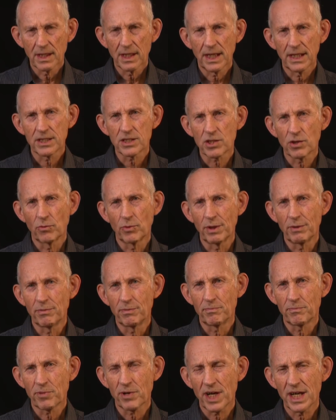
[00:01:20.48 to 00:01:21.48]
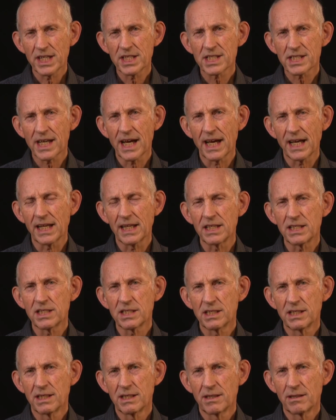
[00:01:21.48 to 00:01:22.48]
And so we price
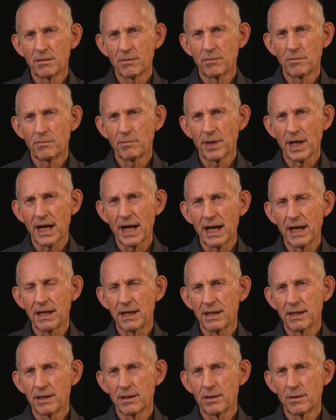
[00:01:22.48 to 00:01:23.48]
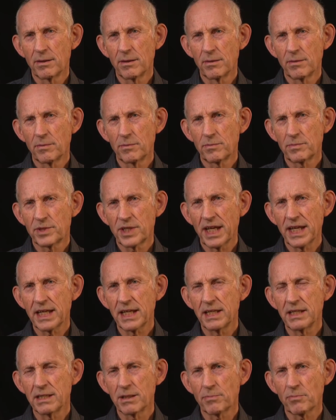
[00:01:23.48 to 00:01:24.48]
silage by
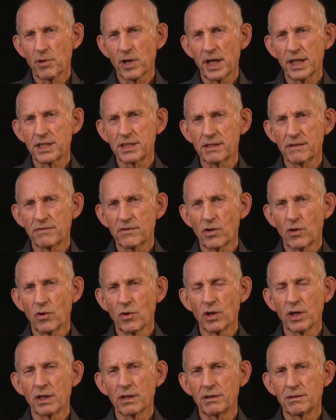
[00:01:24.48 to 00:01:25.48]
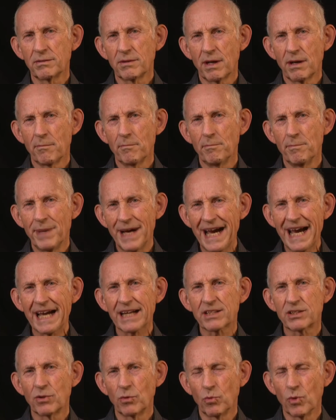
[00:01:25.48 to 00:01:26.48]
taking the price of corn
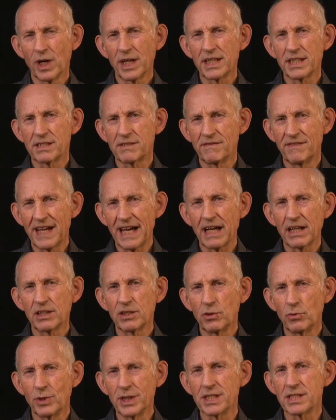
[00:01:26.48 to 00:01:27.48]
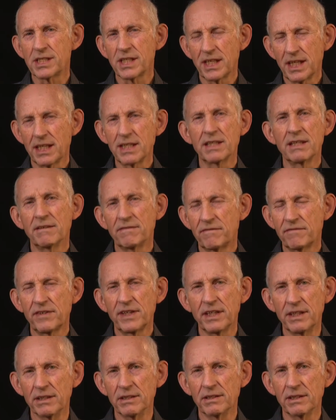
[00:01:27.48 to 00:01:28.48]
back to what its value is in the
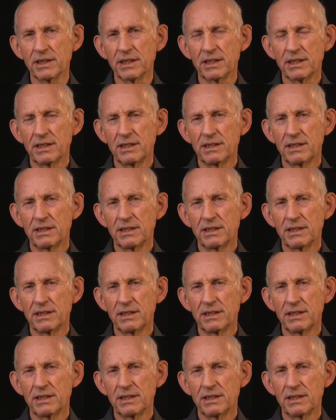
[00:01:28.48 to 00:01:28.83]
field.